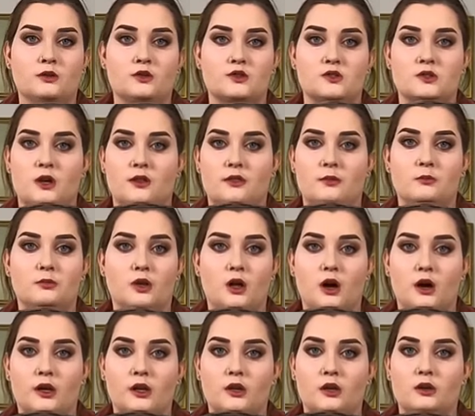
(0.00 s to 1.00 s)
There's nothing
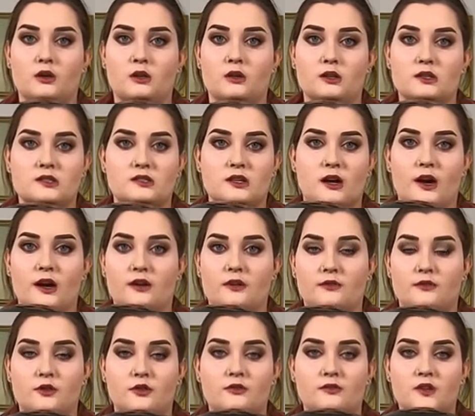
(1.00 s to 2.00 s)
blocking the
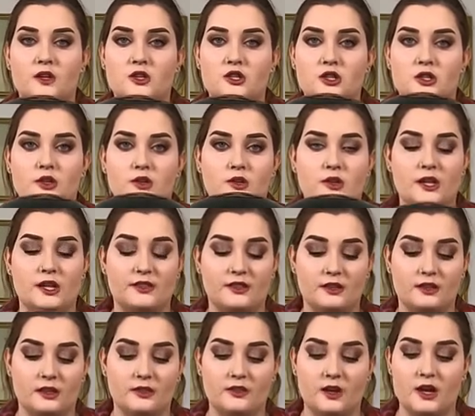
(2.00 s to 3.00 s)
side of your vision or
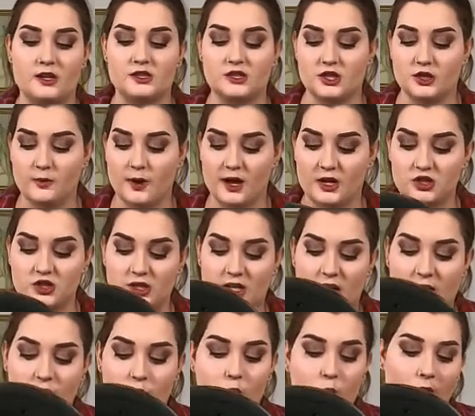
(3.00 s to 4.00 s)
anything like that. So you actually
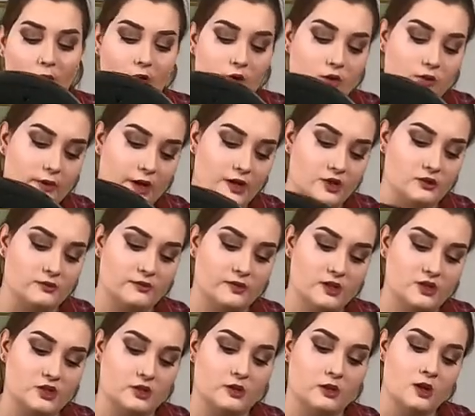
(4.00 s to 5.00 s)
have a wider range of
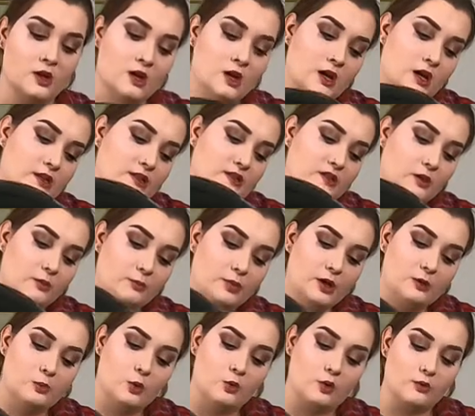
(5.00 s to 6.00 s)
vision. Some
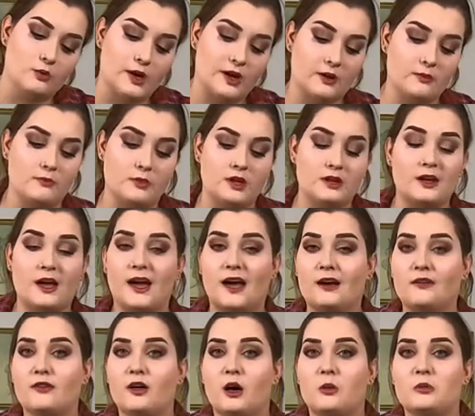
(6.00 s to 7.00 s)
people will recommend a
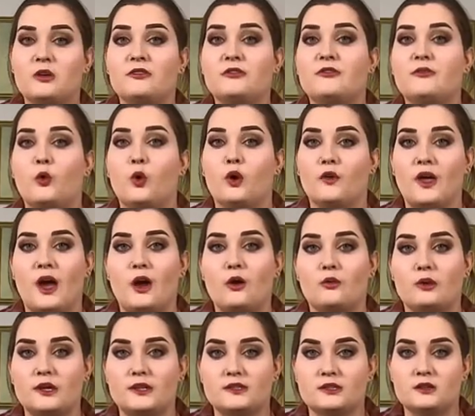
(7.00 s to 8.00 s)
half helmet for
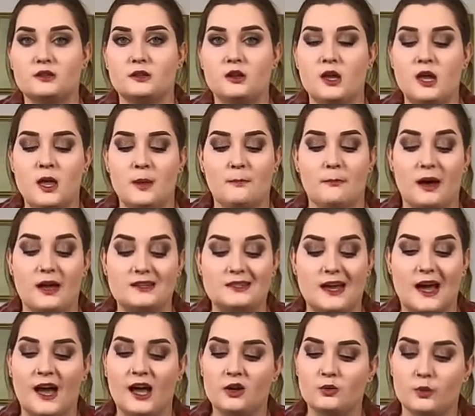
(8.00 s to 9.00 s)
that reason. My
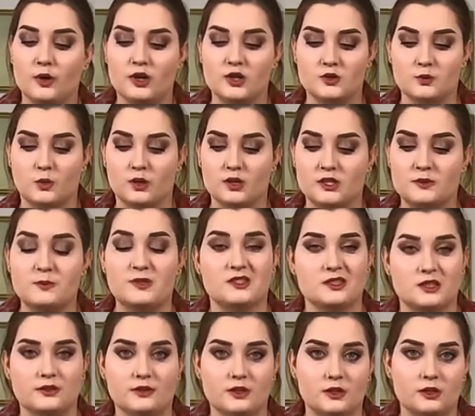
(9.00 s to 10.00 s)
dad wears one
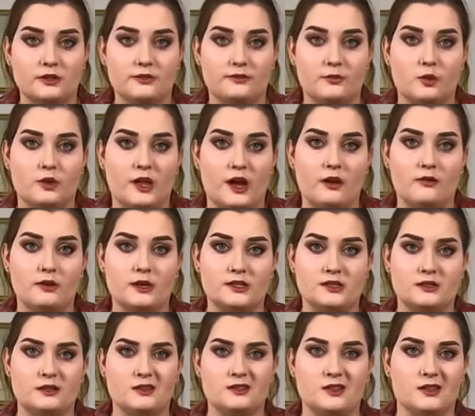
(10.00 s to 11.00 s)
specifically for that
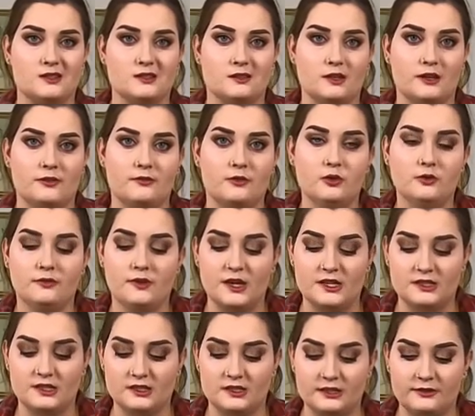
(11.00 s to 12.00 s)
reason. It doesn't like full
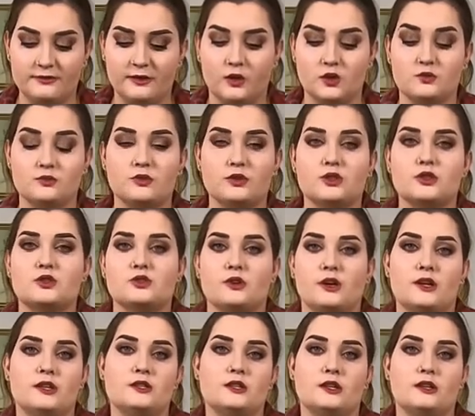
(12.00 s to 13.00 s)
face because he feels
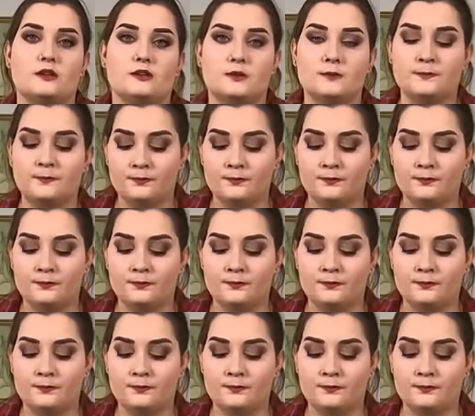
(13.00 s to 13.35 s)
restricted.